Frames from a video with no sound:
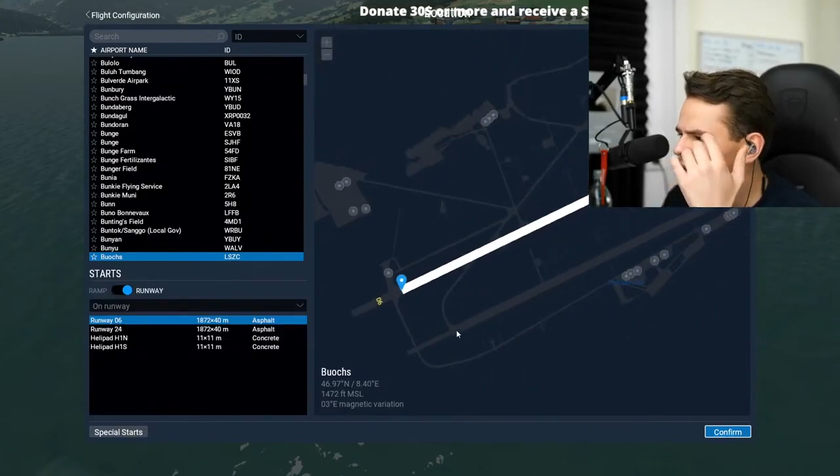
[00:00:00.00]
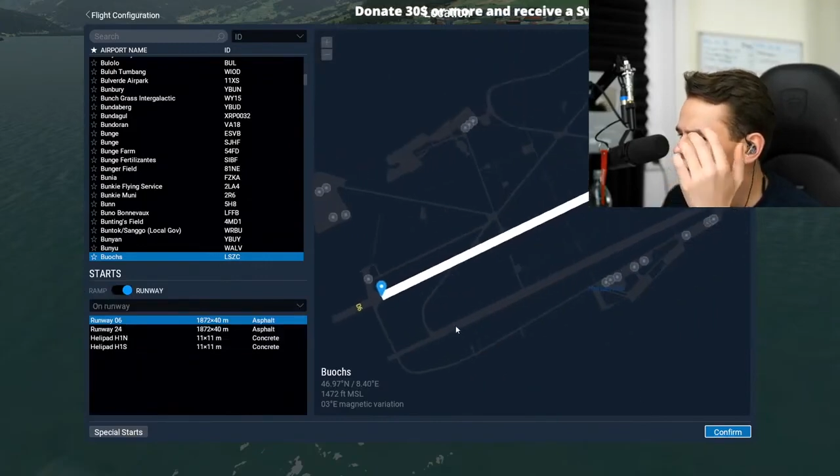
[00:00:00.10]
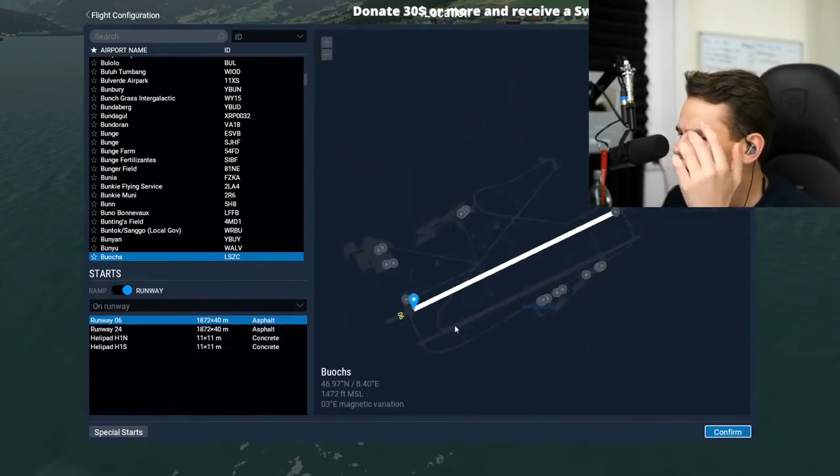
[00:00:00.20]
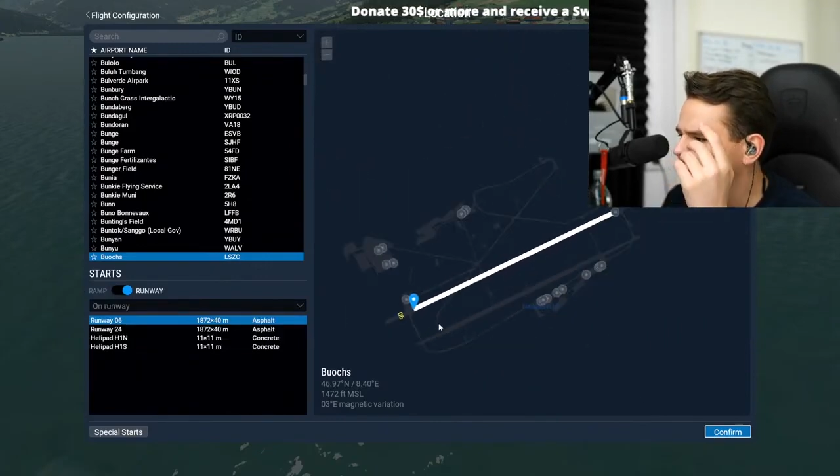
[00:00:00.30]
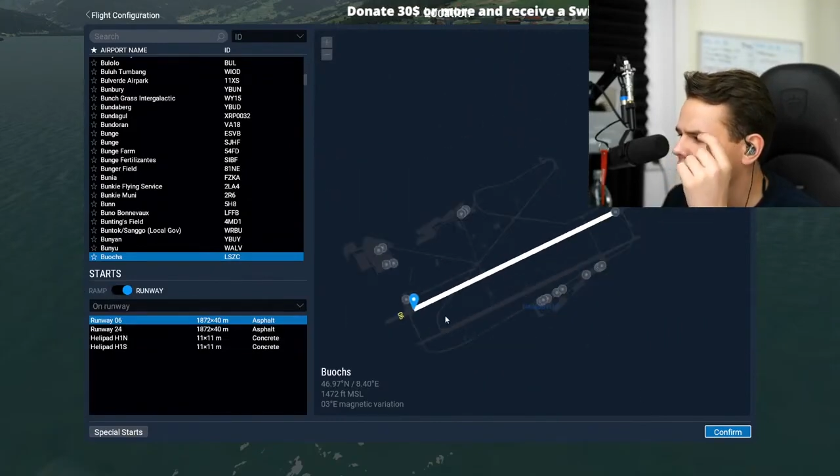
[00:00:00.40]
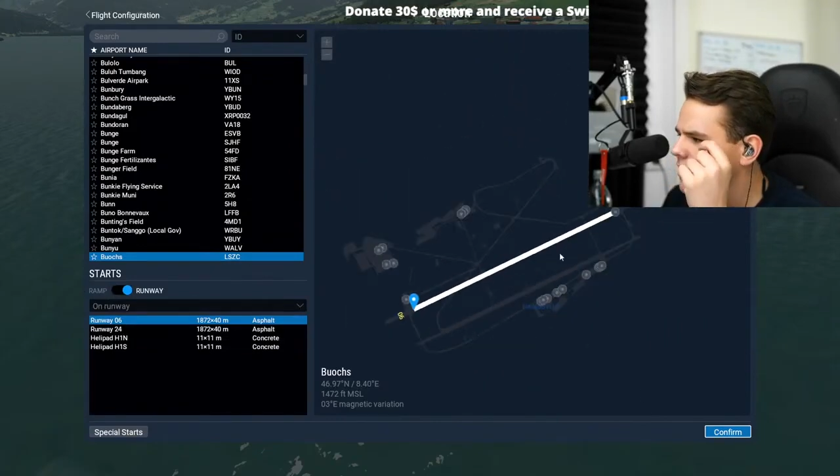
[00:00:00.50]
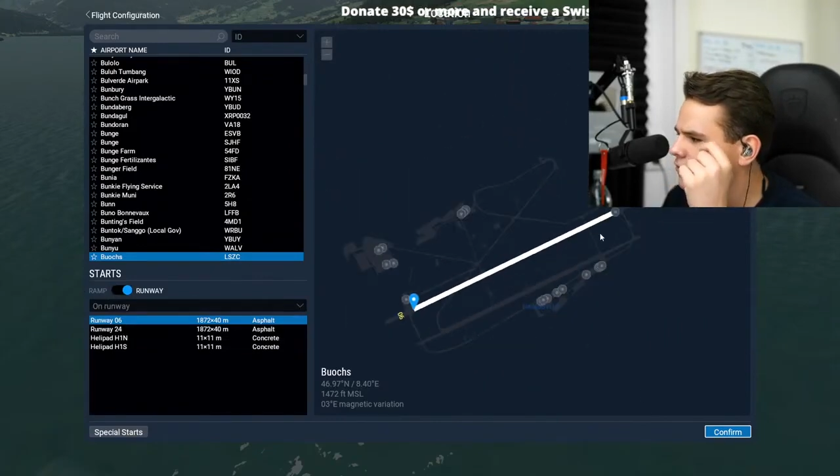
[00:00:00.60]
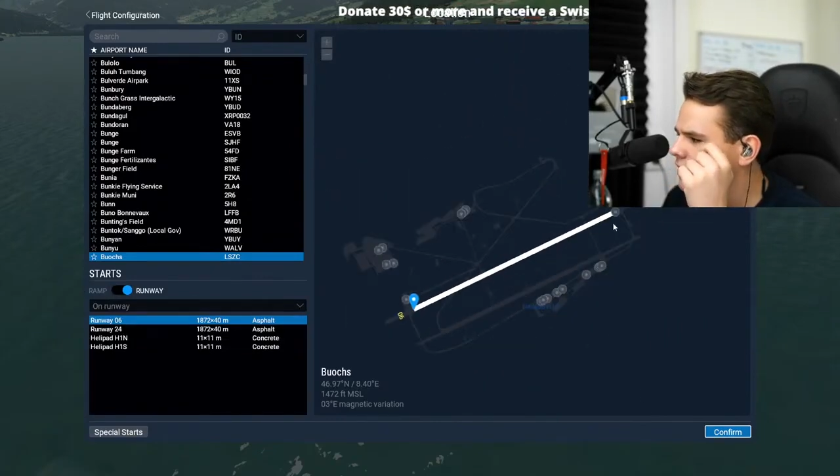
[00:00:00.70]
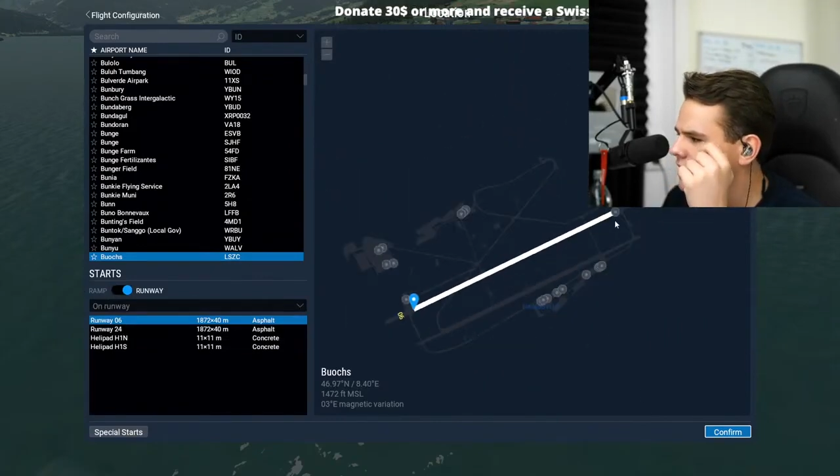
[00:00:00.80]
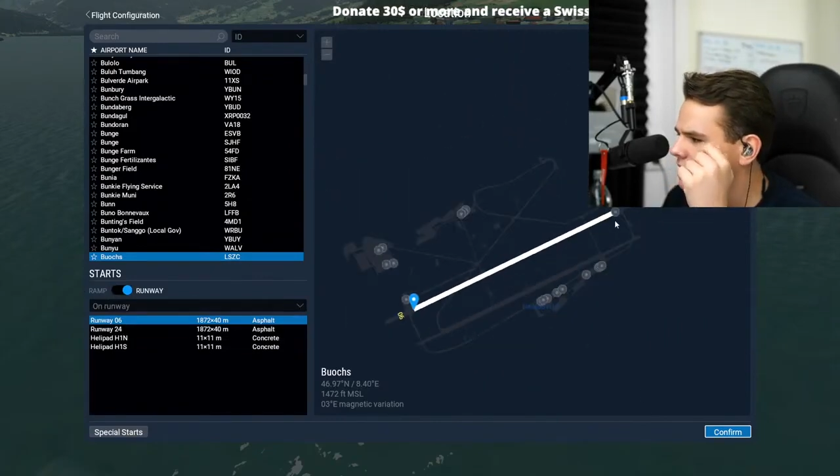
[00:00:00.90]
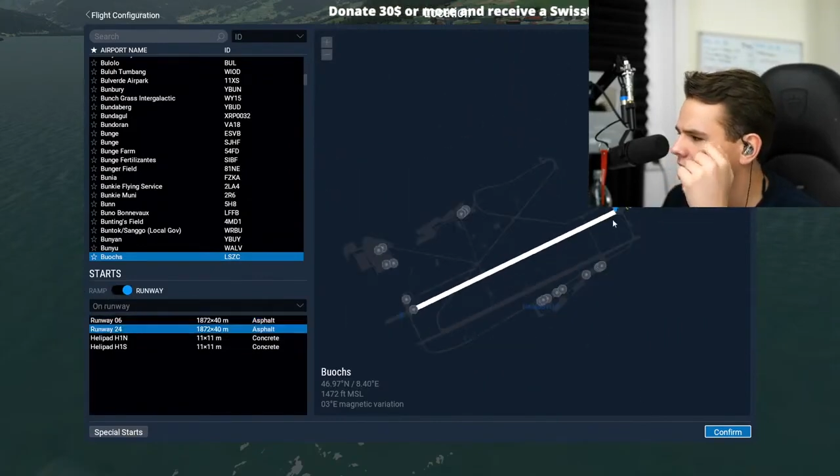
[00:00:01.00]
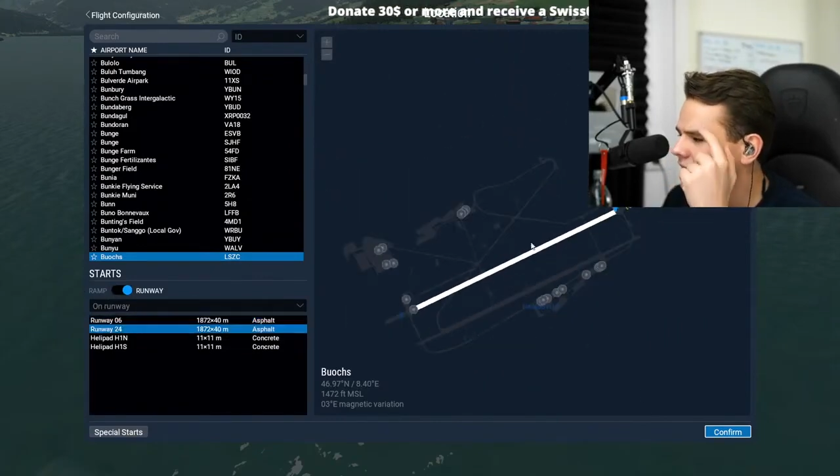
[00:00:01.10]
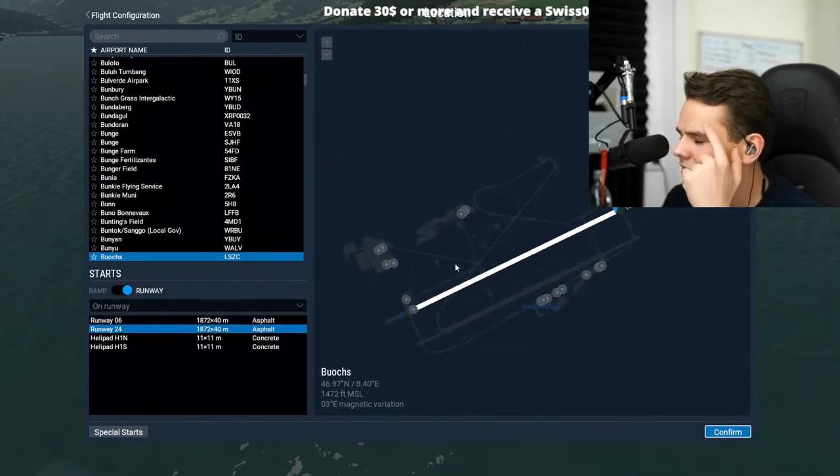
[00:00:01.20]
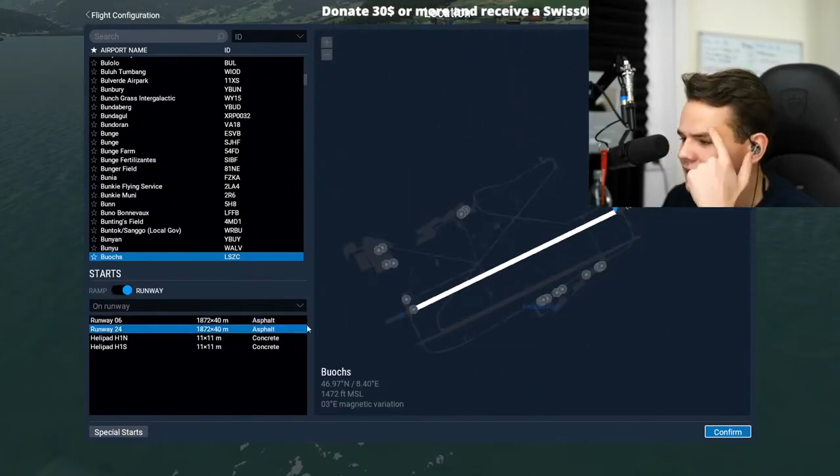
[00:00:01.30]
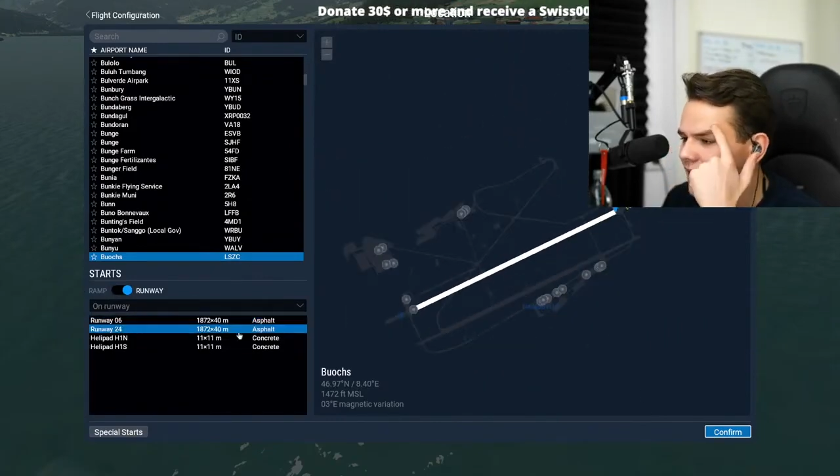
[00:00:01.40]
maybe try to come in for this
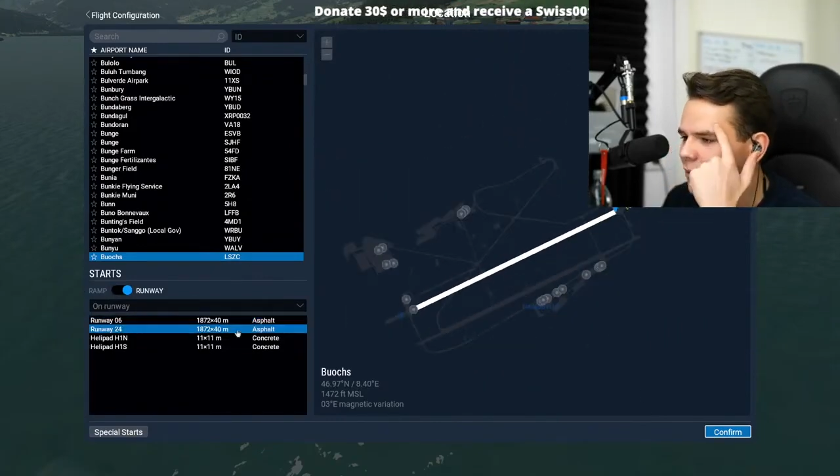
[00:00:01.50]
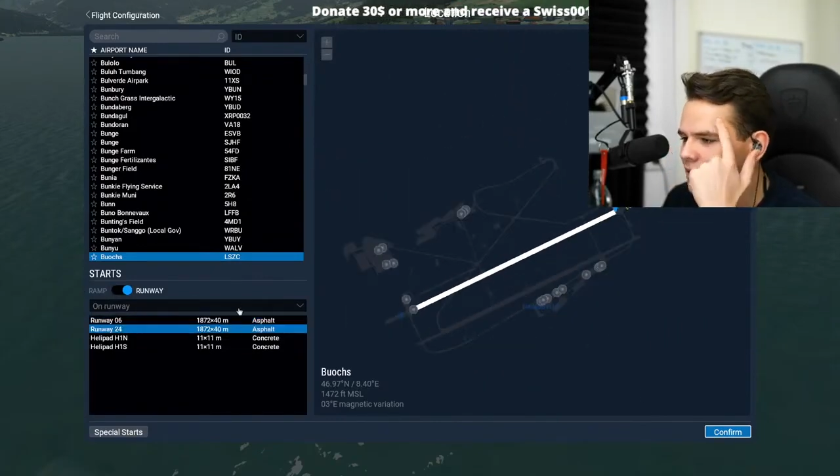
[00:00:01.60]
landing here.